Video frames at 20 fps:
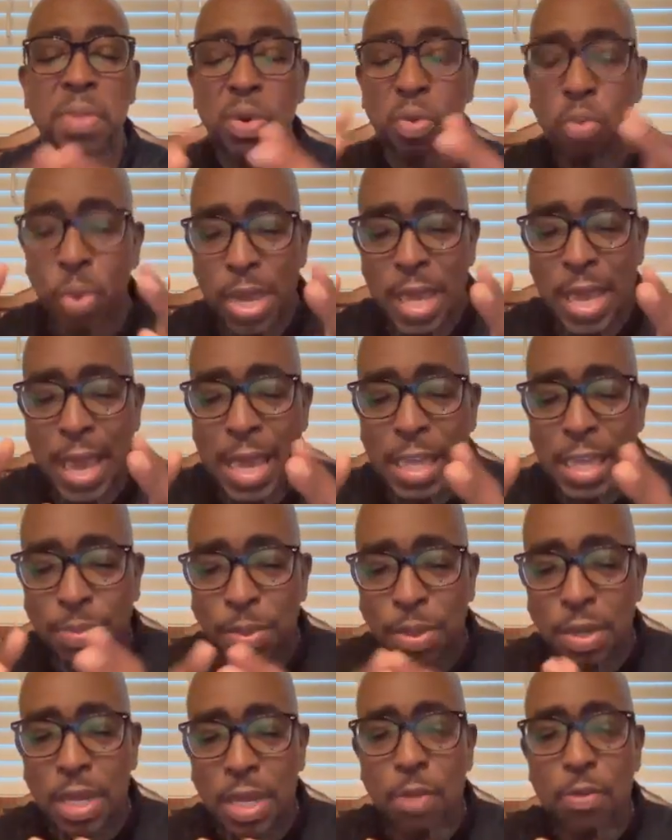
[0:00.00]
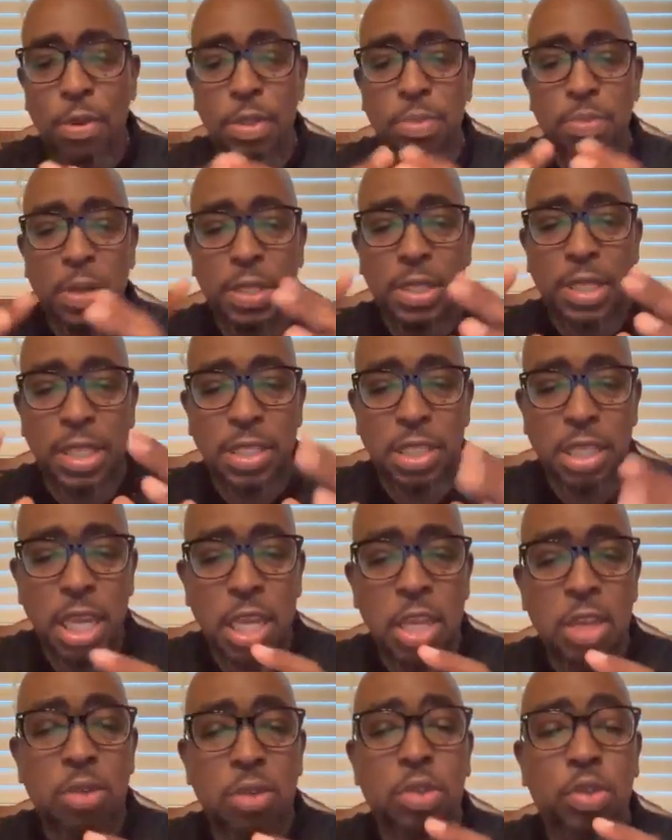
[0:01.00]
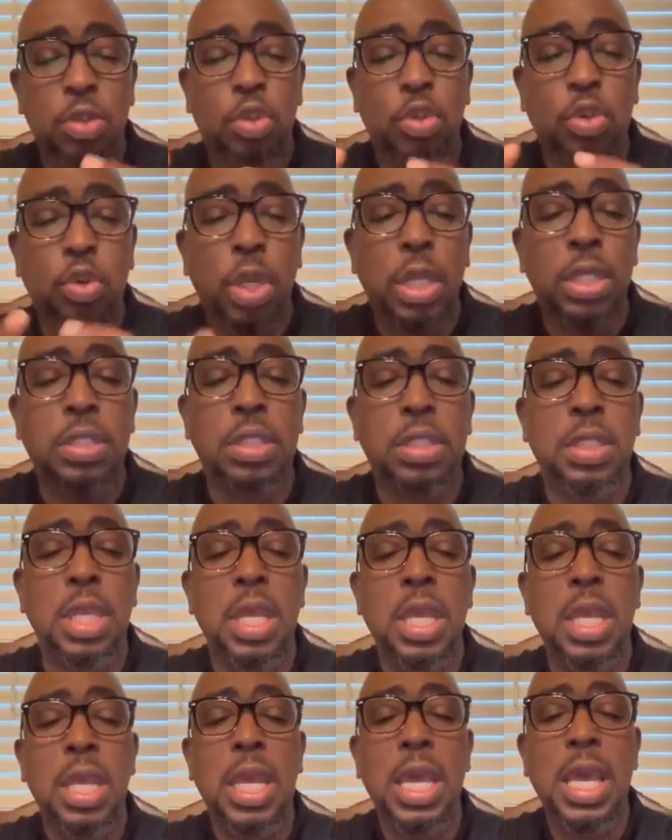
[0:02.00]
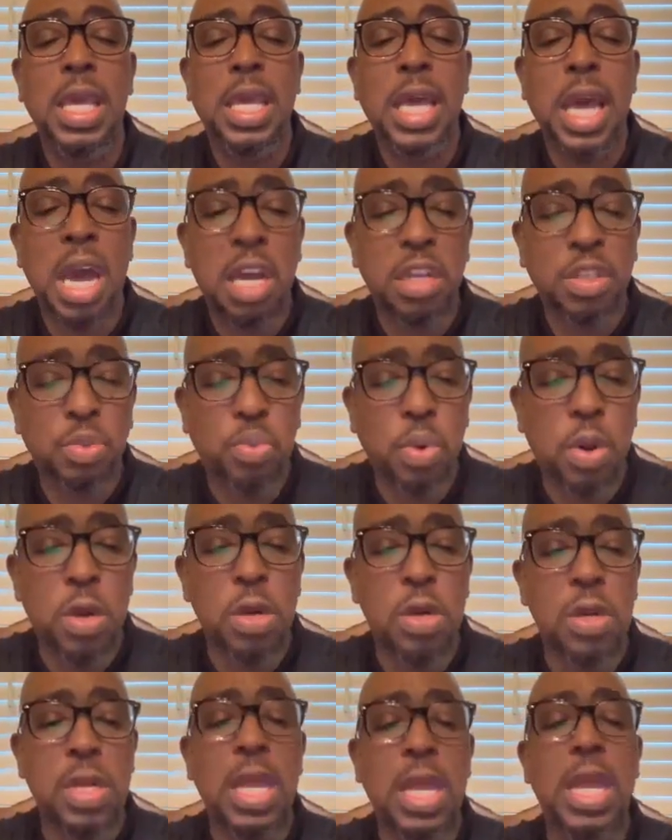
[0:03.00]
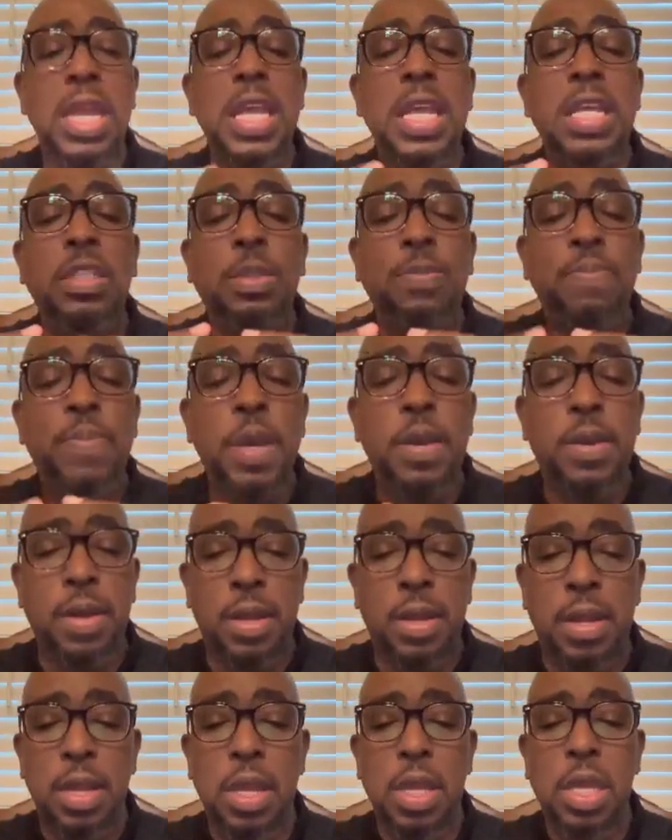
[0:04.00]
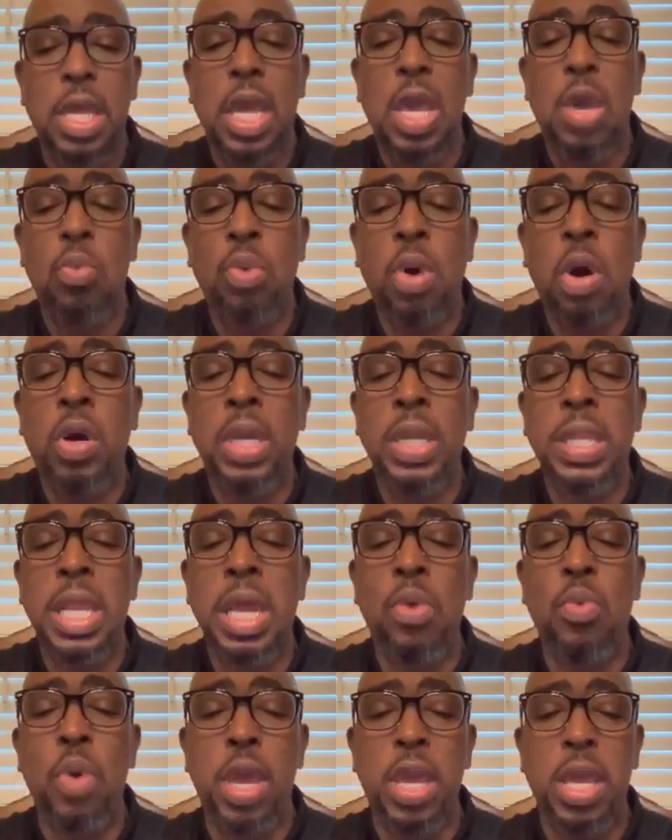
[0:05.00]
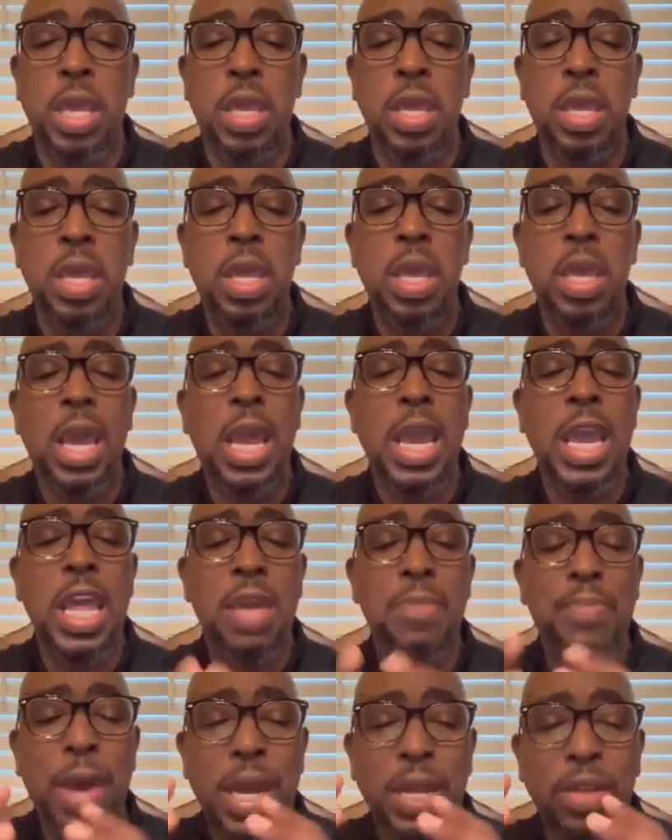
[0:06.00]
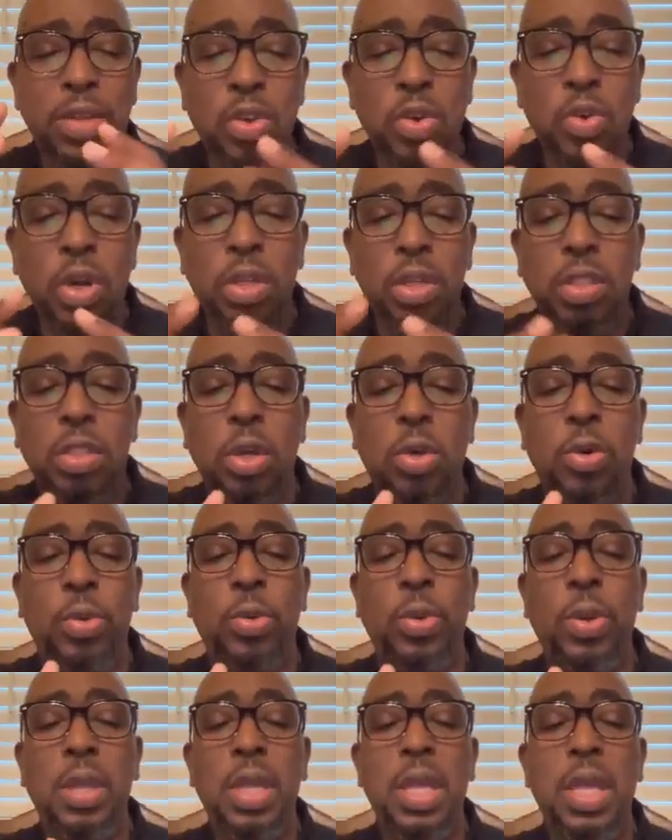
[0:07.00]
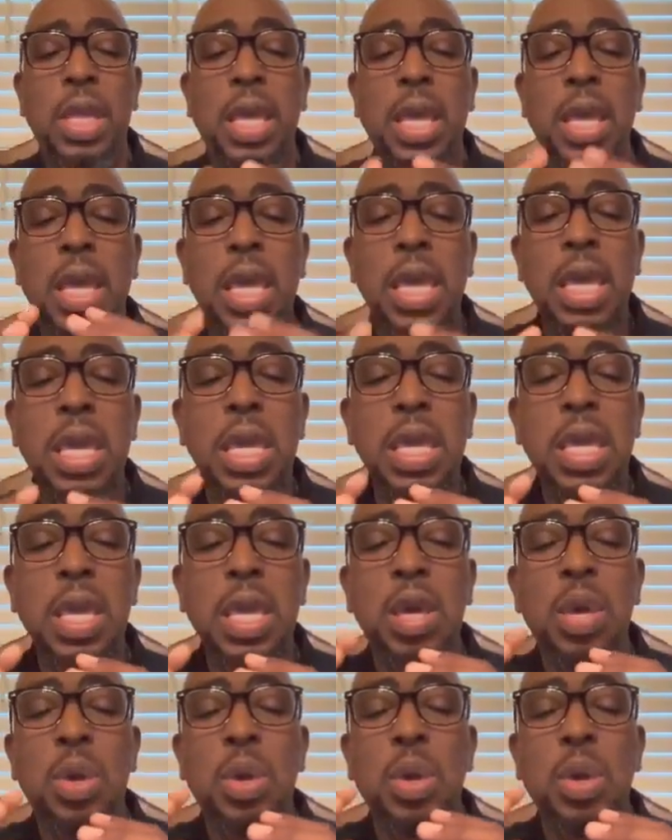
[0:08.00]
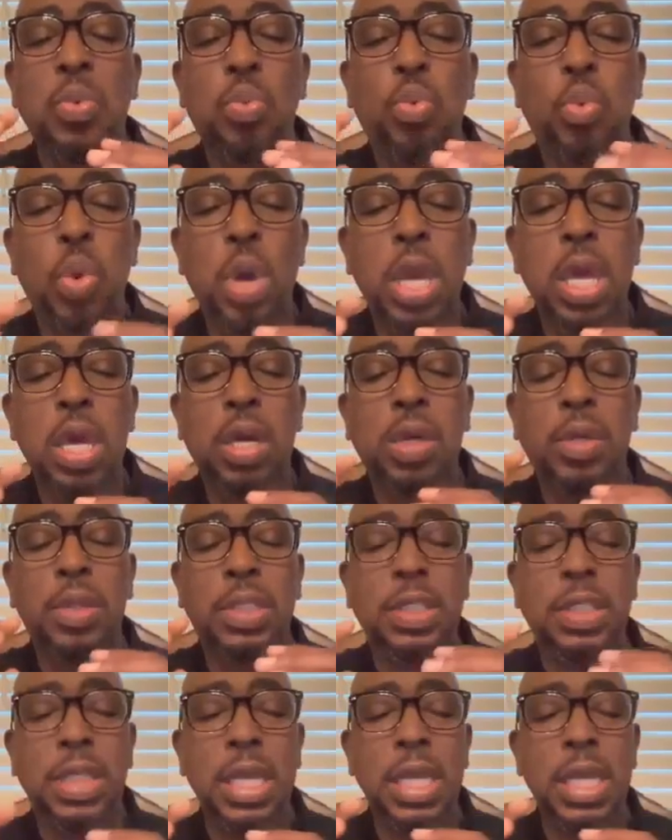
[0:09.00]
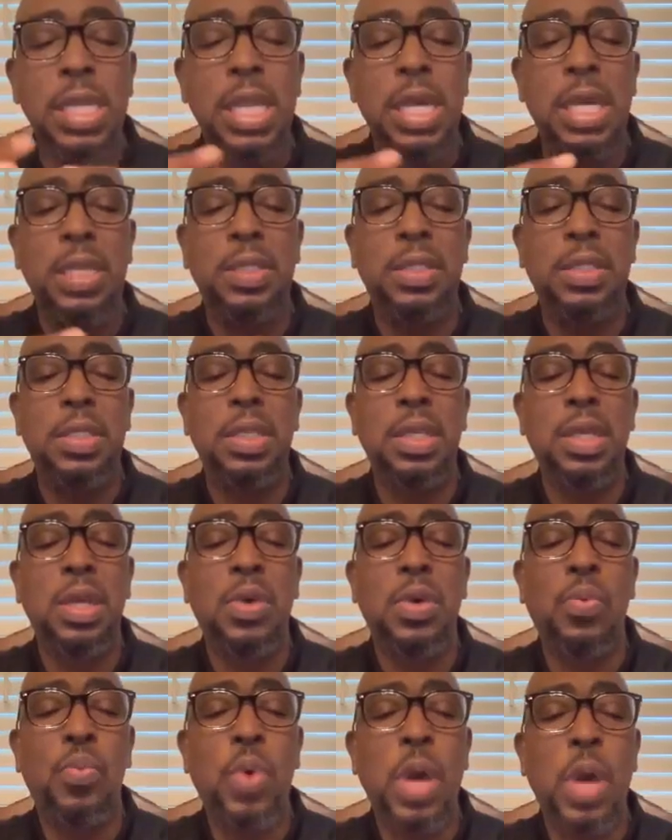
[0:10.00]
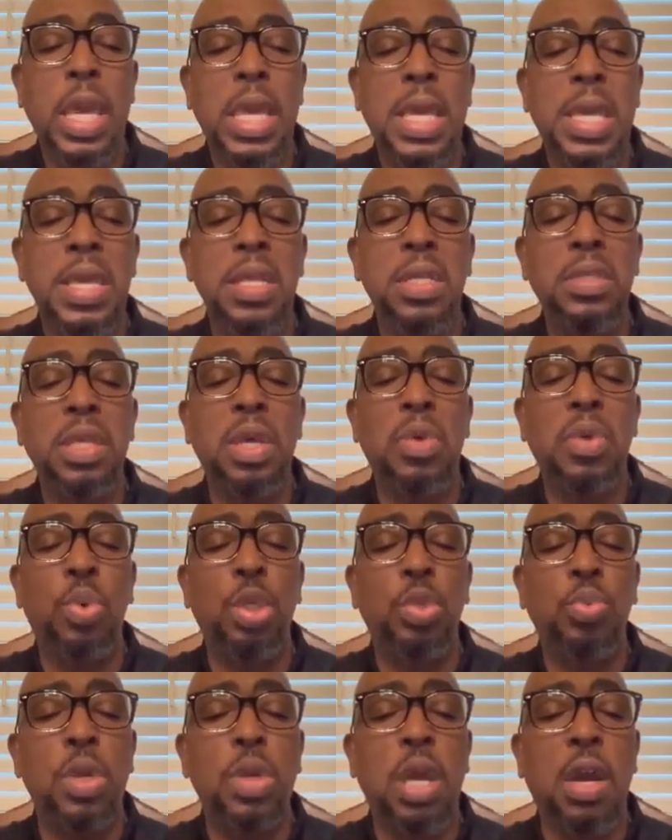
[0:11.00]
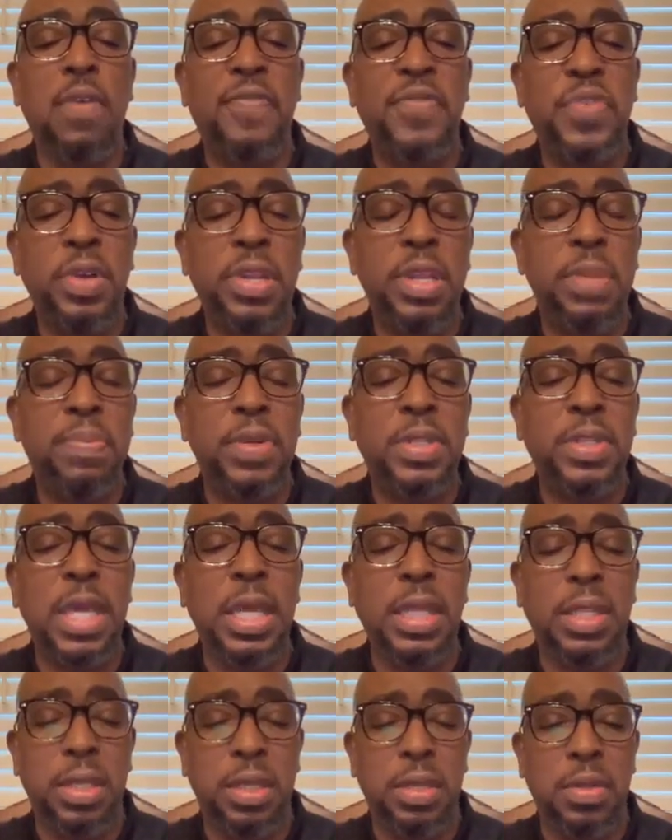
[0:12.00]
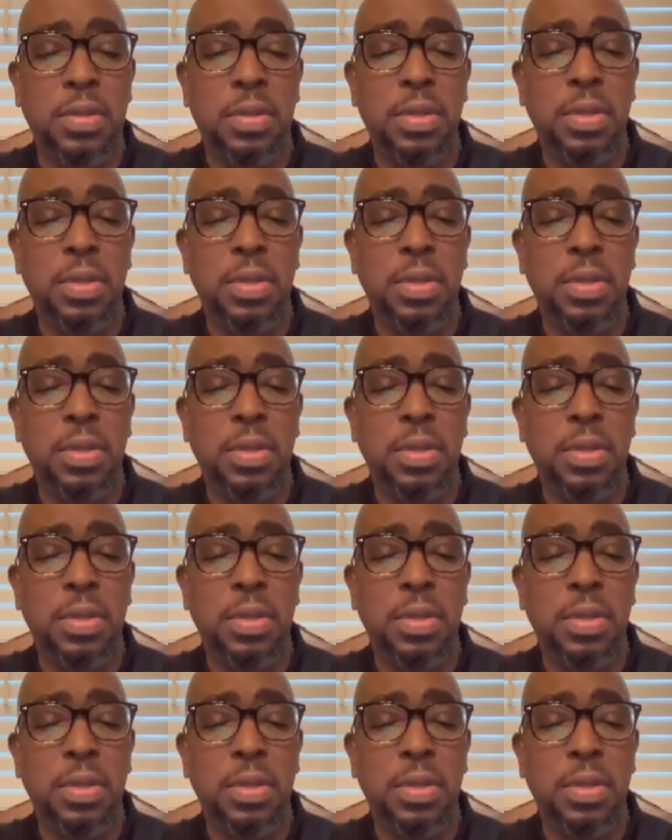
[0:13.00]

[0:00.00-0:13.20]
But we as believers must continue to trust in God's word and his spirit and walk in that way. And by doing so, he will send us ways in which we are fully protected.